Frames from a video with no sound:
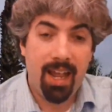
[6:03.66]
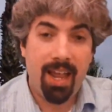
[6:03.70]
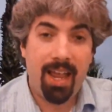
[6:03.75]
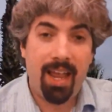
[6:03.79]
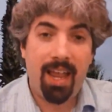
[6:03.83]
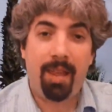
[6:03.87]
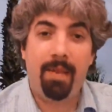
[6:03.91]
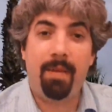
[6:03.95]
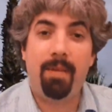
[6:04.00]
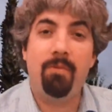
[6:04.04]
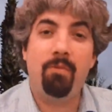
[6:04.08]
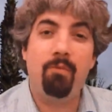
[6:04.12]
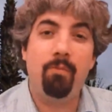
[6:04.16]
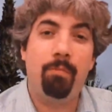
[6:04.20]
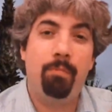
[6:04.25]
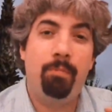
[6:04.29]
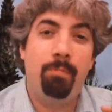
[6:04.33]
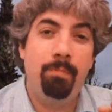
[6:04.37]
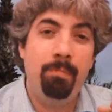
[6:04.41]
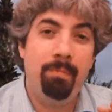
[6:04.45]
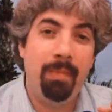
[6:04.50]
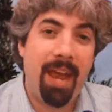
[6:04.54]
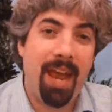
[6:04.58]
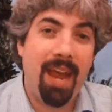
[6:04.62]
It
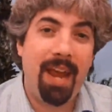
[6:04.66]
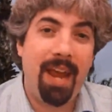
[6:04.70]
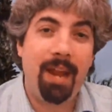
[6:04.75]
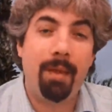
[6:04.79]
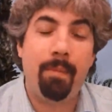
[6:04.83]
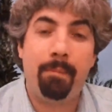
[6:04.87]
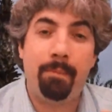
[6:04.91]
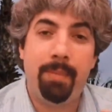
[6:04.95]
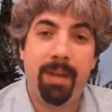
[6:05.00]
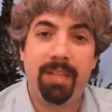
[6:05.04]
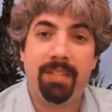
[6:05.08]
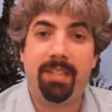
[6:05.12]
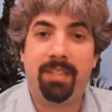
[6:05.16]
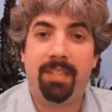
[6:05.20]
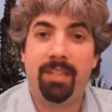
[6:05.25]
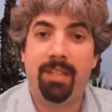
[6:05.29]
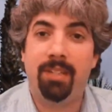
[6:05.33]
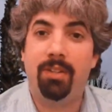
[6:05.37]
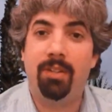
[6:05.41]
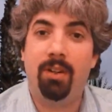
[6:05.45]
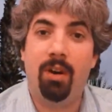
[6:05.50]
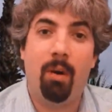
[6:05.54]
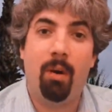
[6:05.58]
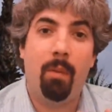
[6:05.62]
made
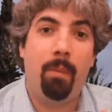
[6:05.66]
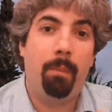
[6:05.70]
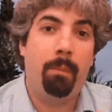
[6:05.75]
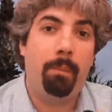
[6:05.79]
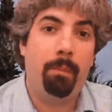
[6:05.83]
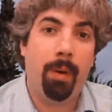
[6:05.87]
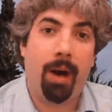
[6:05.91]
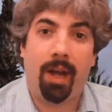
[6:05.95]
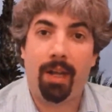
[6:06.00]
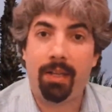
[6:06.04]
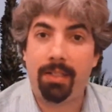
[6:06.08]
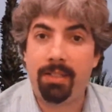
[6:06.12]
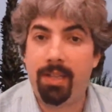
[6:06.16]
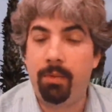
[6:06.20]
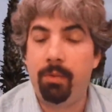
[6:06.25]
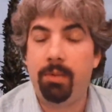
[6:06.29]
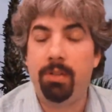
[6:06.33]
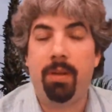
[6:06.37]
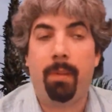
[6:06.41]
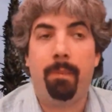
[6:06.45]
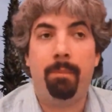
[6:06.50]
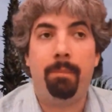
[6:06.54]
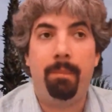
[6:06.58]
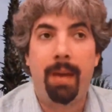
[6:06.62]
businesses go bust. It
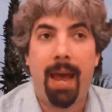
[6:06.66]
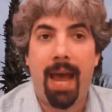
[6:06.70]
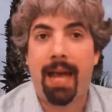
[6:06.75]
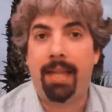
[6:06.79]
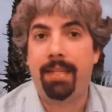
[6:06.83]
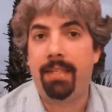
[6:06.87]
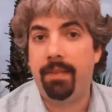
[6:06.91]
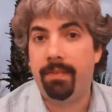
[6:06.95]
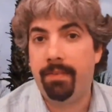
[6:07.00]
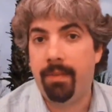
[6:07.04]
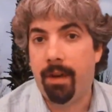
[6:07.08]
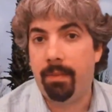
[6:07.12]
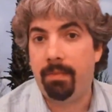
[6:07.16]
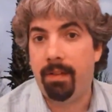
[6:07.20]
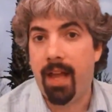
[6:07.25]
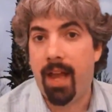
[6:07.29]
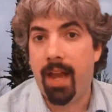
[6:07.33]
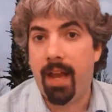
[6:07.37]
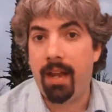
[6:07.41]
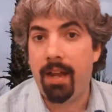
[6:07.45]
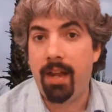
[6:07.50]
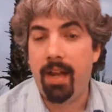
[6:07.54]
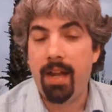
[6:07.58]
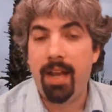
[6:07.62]
was a massive
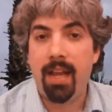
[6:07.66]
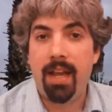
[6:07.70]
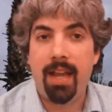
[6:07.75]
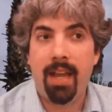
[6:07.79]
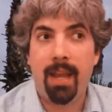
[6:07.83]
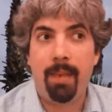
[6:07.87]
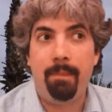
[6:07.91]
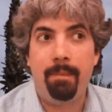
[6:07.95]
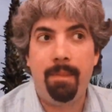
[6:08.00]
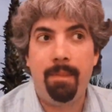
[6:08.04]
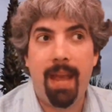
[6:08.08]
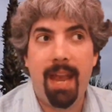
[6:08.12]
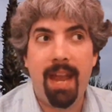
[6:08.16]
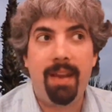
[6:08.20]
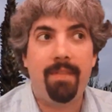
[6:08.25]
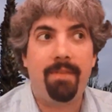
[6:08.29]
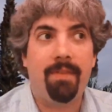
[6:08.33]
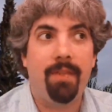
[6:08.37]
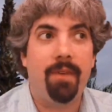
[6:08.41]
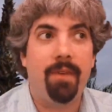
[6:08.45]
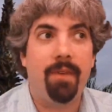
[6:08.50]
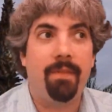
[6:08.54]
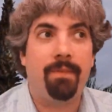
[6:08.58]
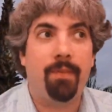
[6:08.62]
update. It made,
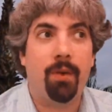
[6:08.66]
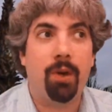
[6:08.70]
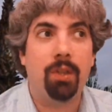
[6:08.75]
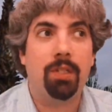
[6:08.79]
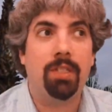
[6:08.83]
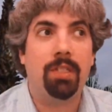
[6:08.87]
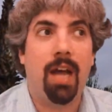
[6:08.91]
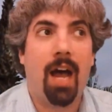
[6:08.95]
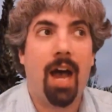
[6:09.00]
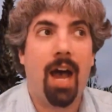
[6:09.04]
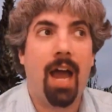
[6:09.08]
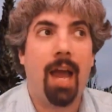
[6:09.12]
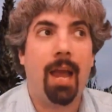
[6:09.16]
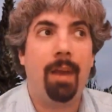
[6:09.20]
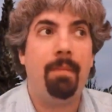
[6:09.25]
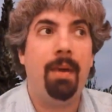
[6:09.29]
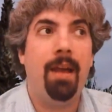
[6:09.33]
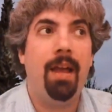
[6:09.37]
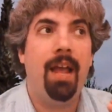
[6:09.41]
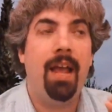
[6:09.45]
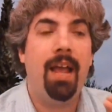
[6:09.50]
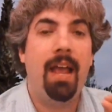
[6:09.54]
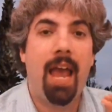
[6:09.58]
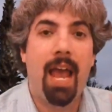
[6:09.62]
for the first
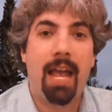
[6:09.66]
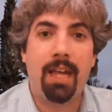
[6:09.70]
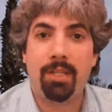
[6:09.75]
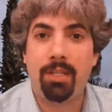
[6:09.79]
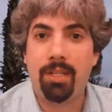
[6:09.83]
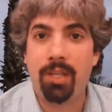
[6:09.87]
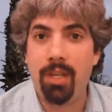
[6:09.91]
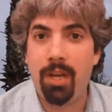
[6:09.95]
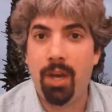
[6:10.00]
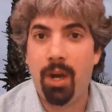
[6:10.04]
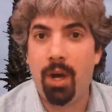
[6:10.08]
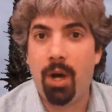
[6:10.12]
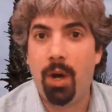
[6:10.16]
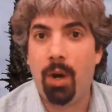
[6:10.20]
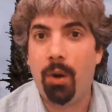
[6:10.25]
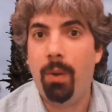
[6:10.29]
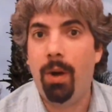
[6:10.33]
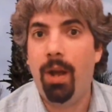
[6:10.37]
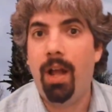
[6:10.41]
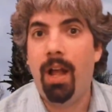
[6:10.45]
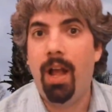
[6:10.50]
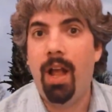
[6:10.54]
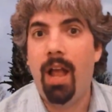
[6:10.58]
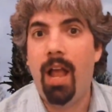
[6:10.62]
time,
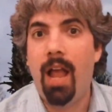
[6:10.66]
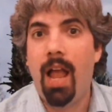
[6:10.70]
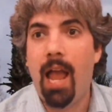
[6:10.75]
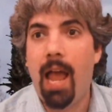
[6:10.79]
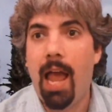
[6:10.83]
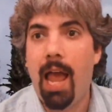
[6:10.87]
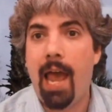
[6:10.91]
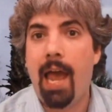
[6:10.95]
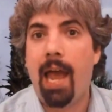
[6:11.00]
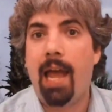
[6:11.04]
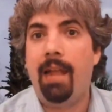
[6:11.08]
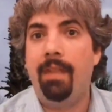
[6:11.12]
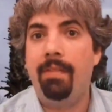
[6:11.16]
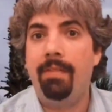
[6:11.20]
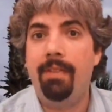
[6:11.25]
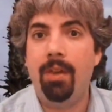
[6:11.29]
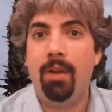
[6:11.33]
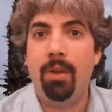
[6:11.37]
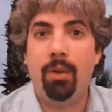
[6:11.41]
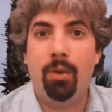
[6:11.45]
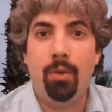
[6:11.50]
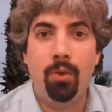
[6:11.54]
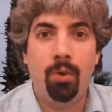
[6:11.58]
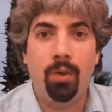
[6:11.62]
SEO
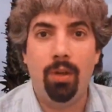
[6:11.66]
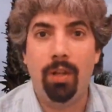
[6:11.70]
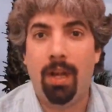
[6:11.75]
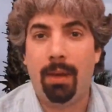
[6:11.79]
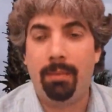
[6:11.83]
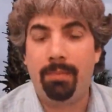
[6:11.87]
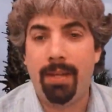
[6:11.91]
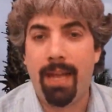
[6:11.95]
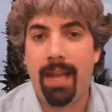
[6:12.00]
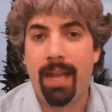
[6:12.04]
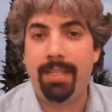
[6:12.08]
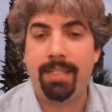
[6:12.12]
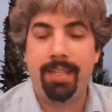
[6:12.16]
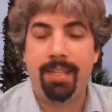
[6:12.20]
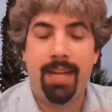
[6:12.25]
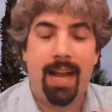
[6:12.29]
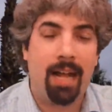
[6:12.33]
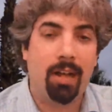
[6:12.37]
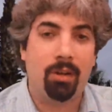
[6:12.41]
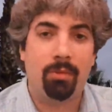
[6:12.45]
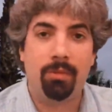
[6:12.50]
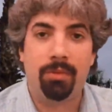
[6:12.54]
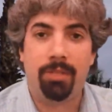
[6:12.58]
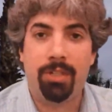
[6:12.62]
and Google updates and
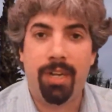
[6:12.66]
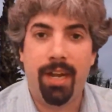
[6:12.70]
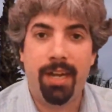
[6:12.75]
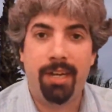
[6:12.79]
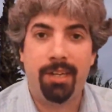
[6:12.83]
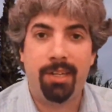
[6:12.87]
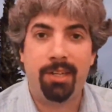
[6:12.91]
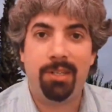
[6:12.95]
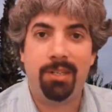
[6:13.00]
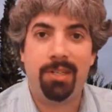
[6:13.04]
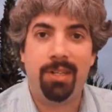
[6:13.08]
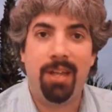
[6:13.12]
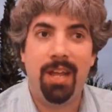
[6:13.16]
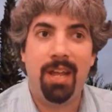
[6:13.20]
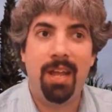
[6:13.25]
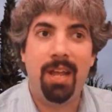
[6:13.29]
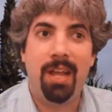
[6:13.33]
algorithm changes